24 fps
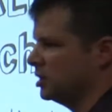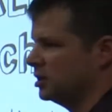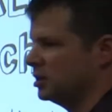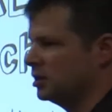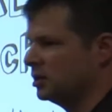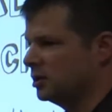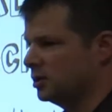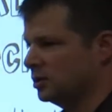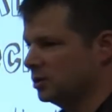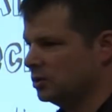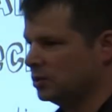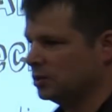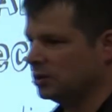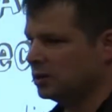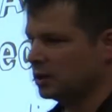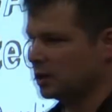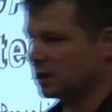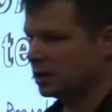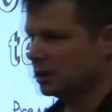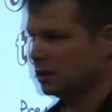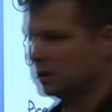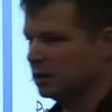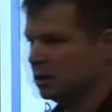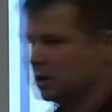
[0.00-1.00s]
it,
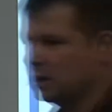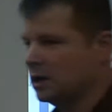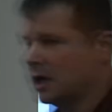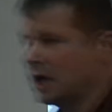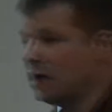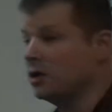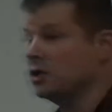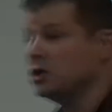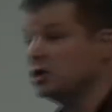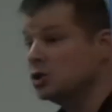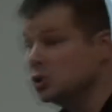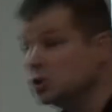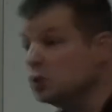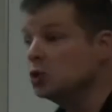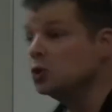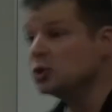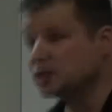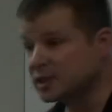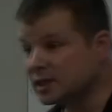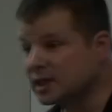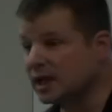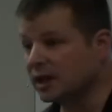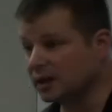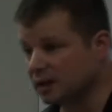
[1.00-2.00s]
how to
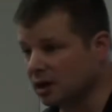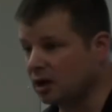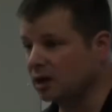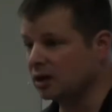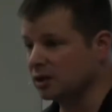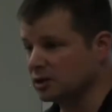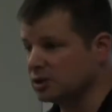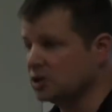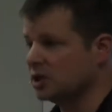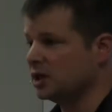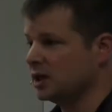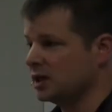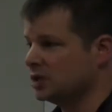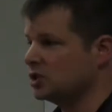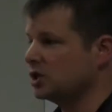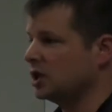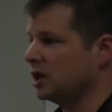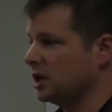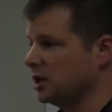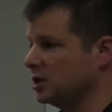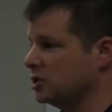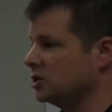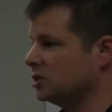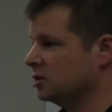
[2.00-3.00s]
use technology in
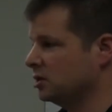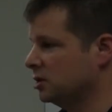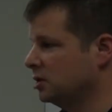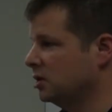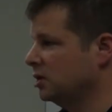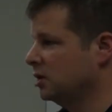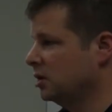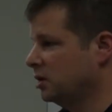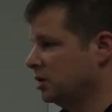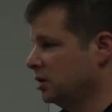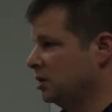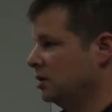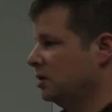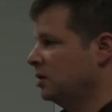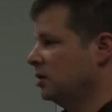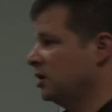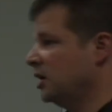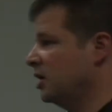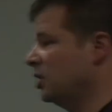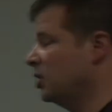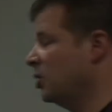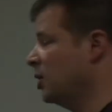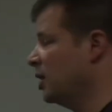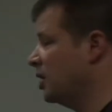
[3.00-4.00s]
education.
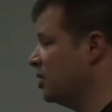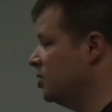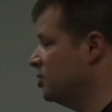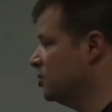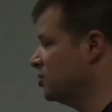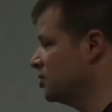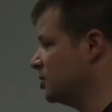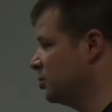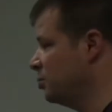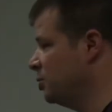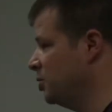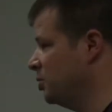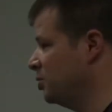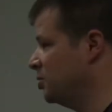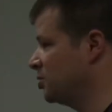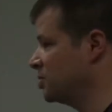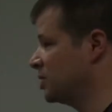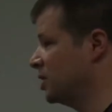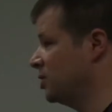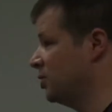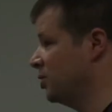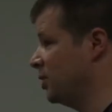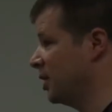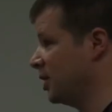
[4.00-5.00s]
I know how to use
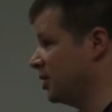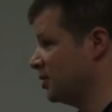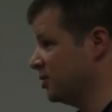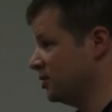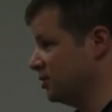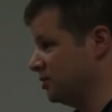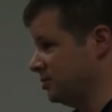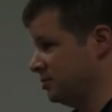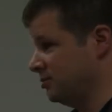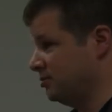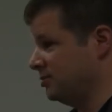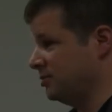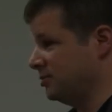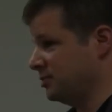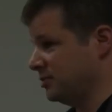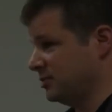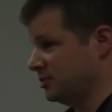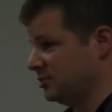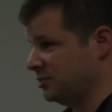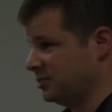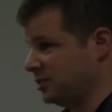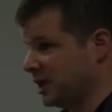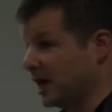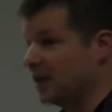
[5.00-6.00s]
computers. I
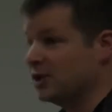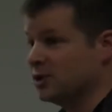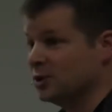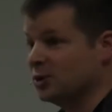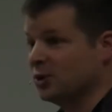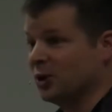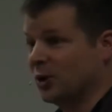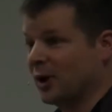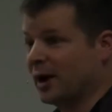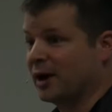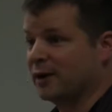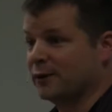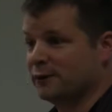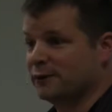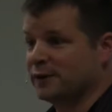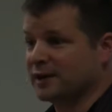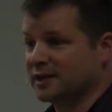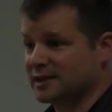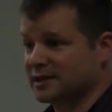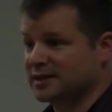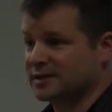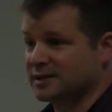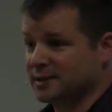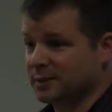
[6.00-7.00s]
do know how to
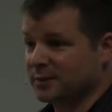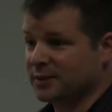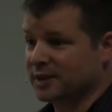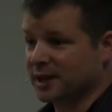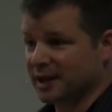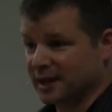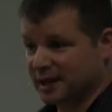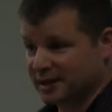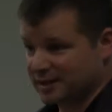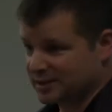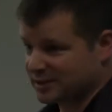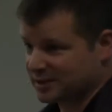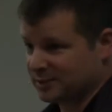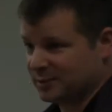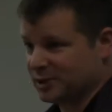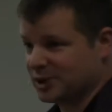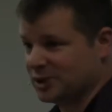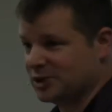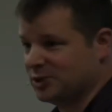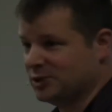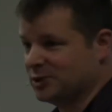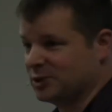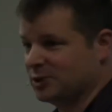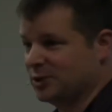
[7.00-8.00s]
fix some things, some
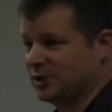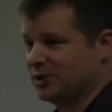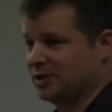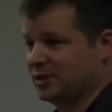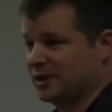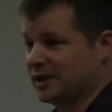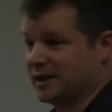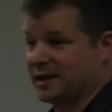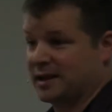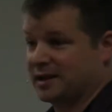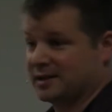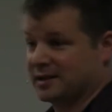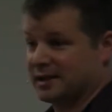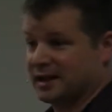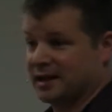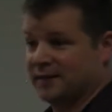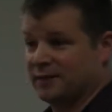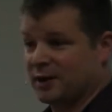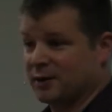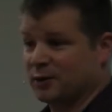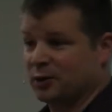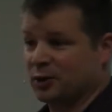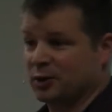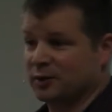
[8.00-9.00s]
issues with you. Like you said,
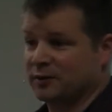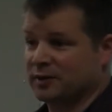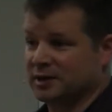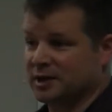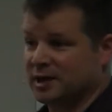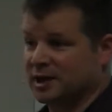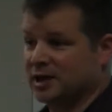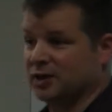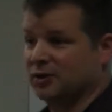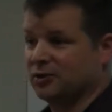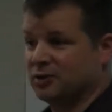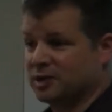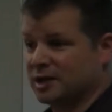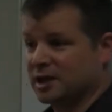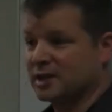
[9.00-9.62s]
I've never heard of a killer